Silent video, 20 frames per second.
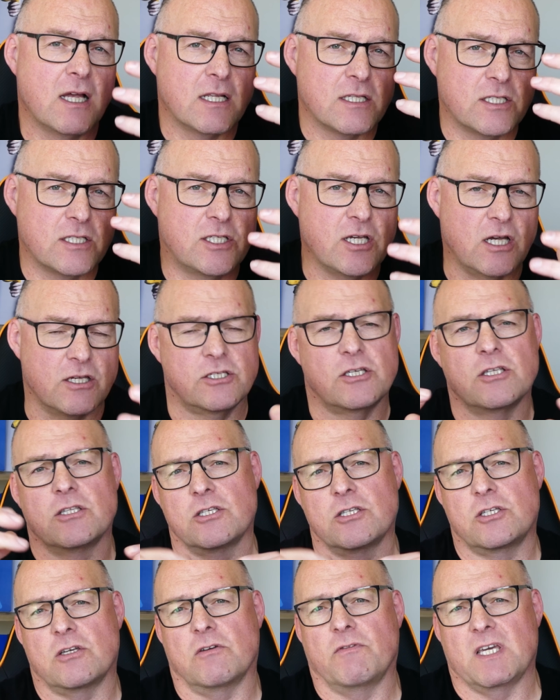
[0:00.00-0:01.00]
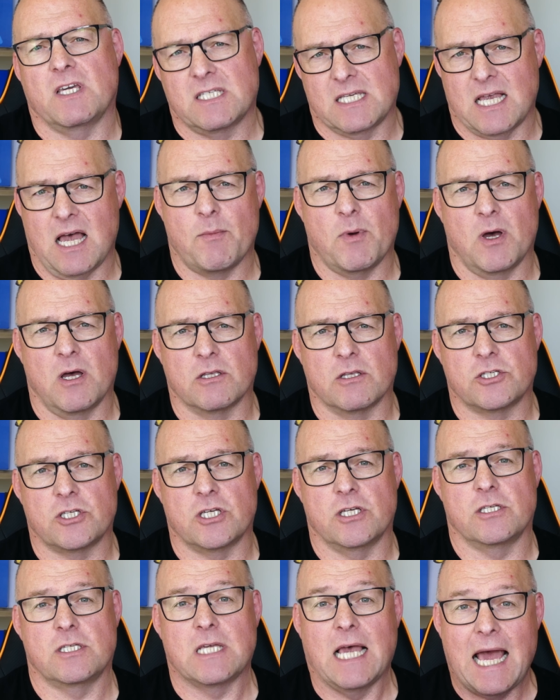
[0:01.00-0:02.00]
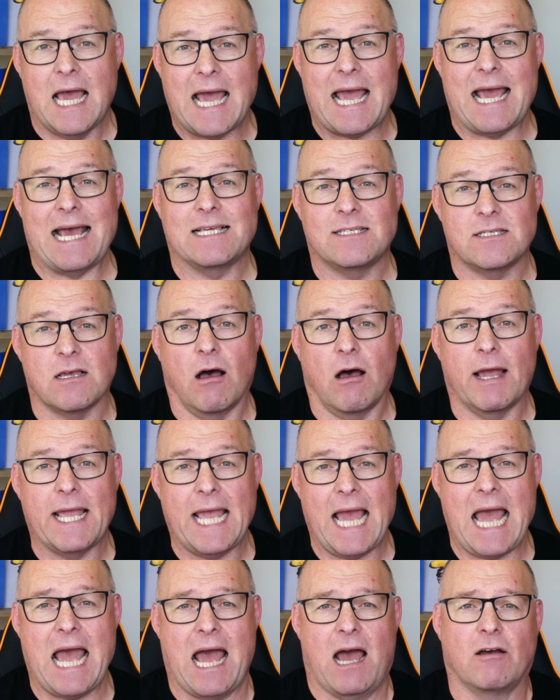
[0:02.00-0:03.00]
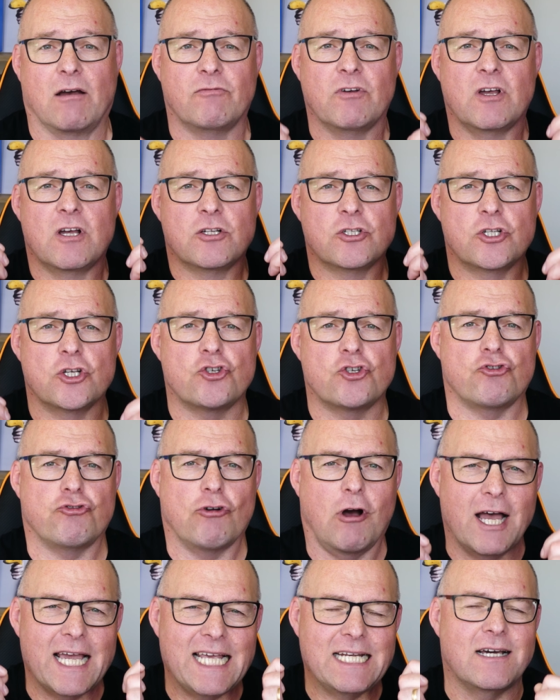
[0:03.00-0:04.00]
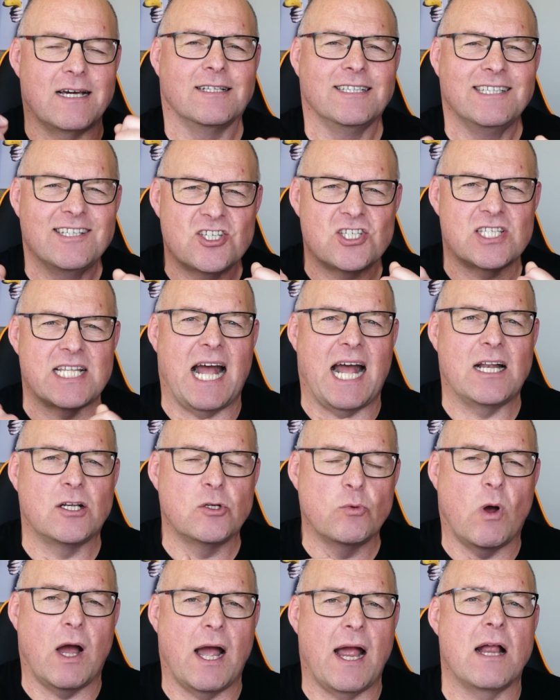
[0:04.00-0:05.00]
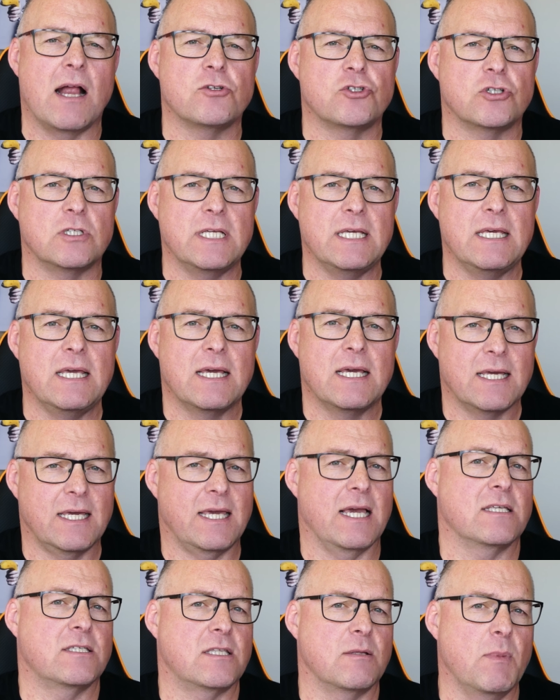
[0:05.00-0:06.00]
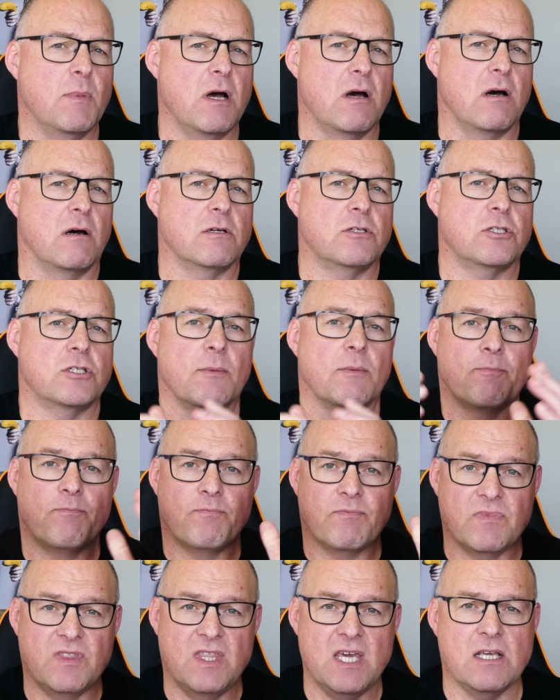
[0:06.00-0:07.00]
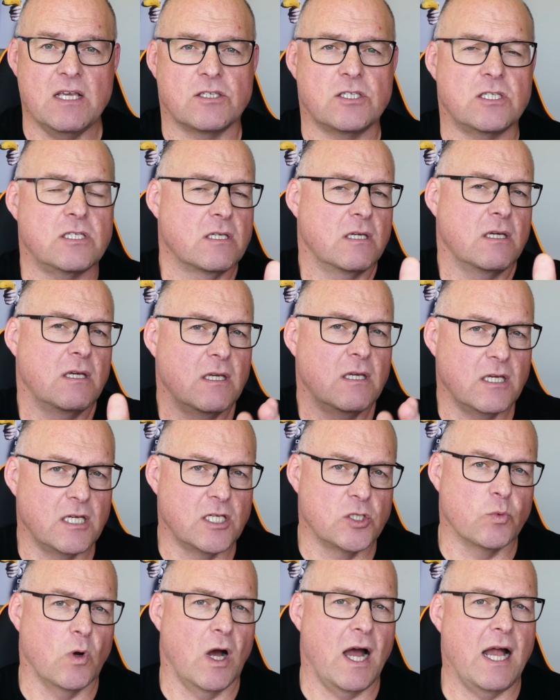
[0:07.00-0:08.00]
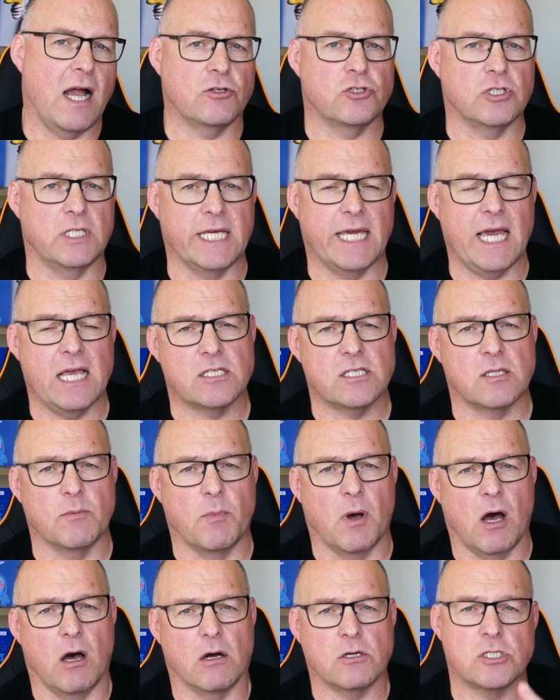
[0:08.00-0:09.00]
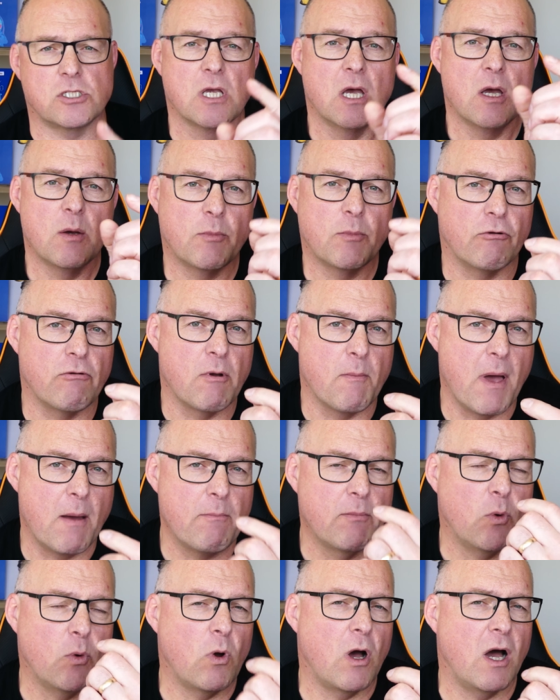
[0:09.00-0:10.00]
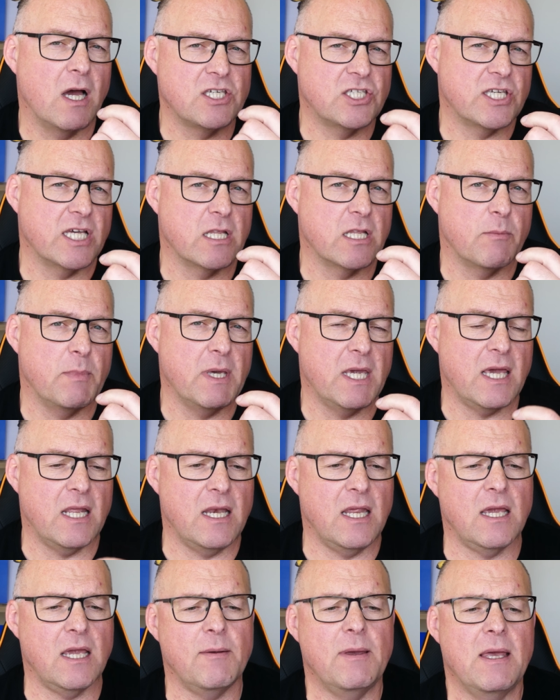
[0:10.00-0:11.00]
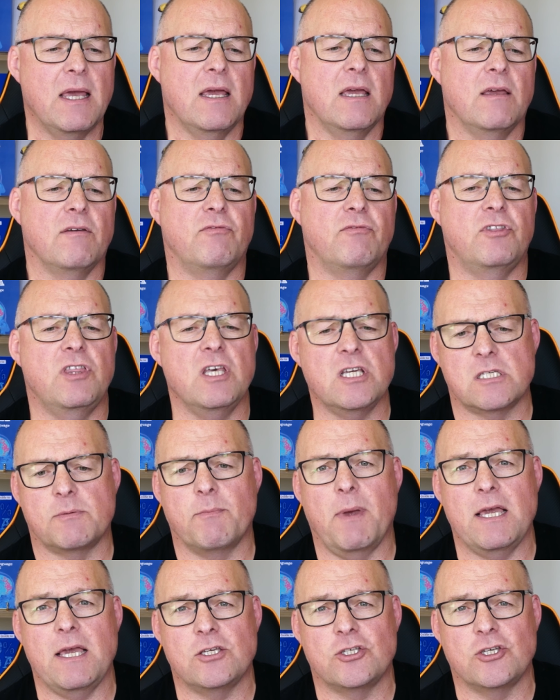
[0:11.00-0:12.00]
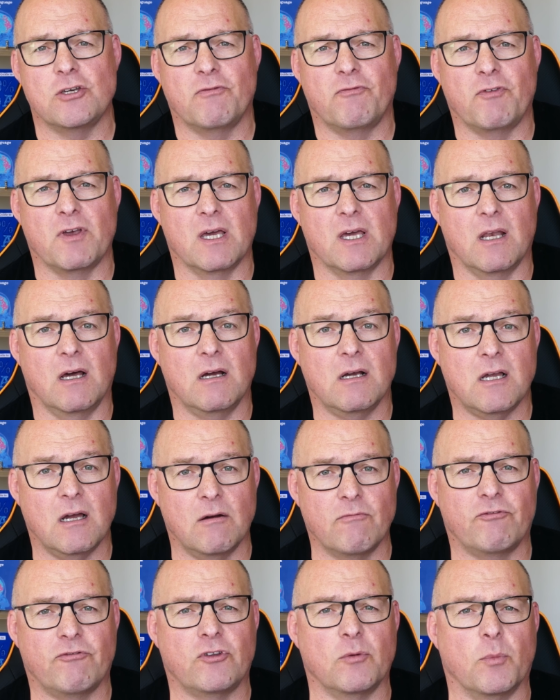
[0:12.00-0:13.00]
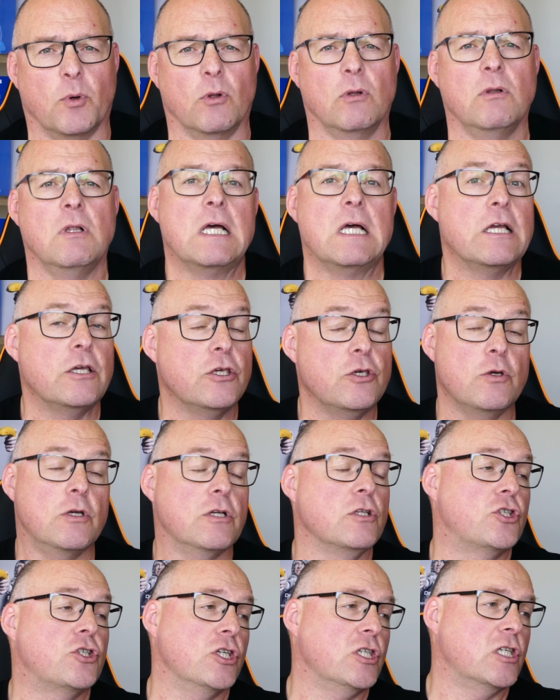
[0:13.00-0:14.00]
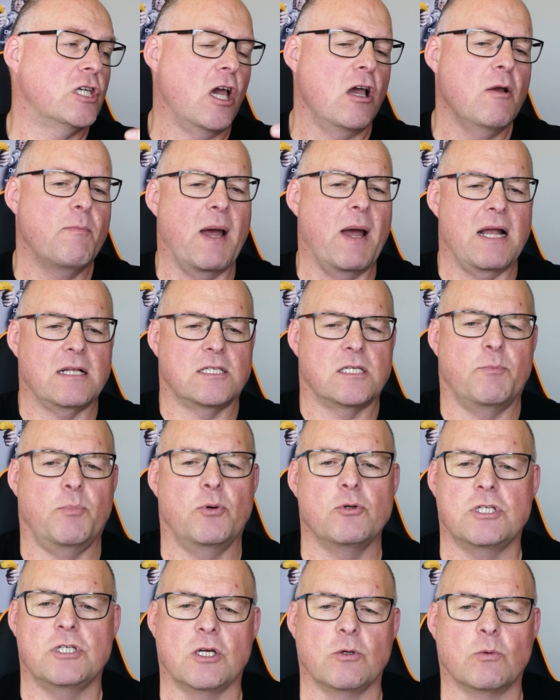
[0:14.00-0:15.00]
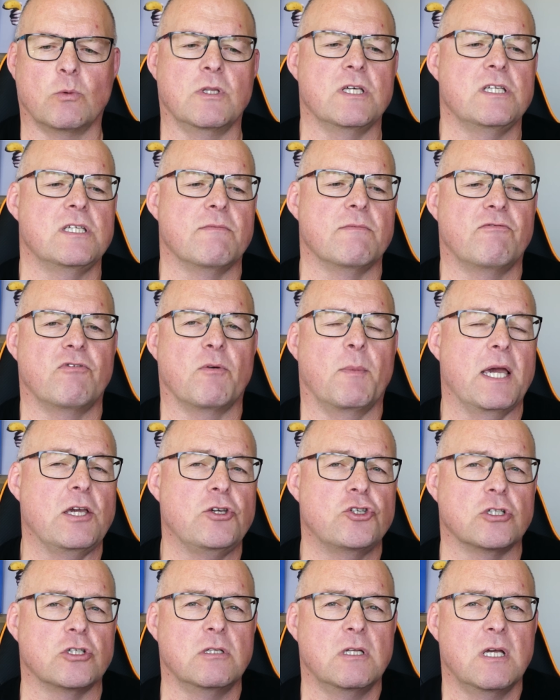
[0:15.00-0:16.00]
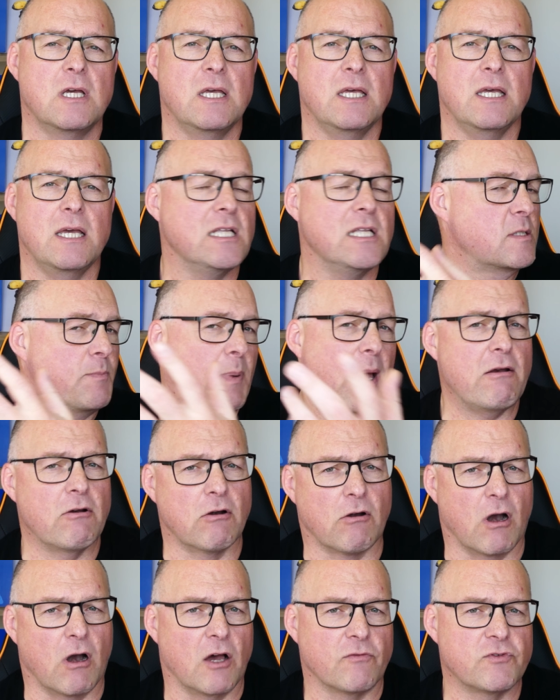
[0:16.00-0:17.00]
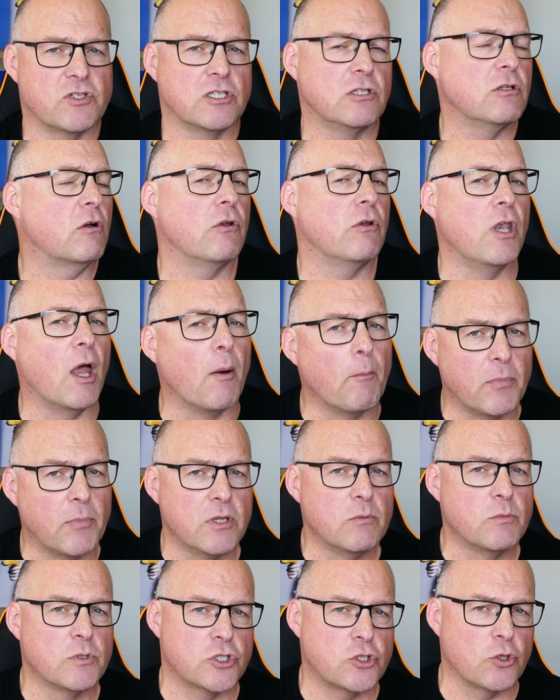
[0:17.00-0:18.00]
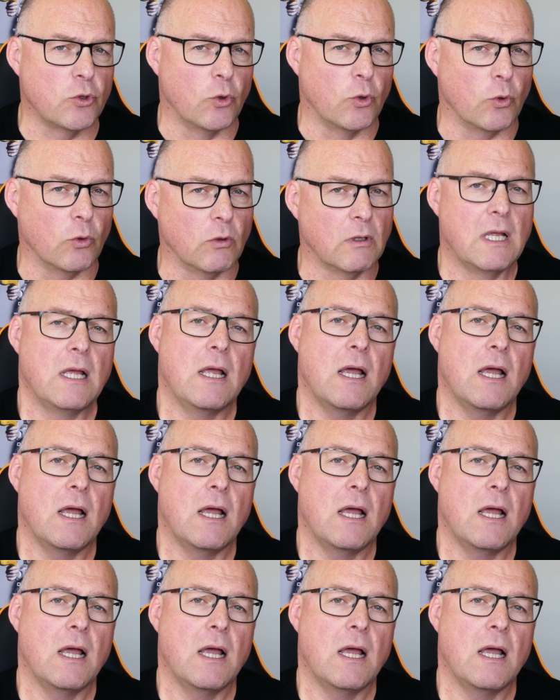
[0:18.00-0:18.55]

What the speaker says: dozens of exam answers as I have to try and understand what actually gets the marks. This is what actually gets the marks. But remember what I said at the beginning, if this makes you feel uncomfortable, you can just go back to putting all this information into paragraphs and not number them at all.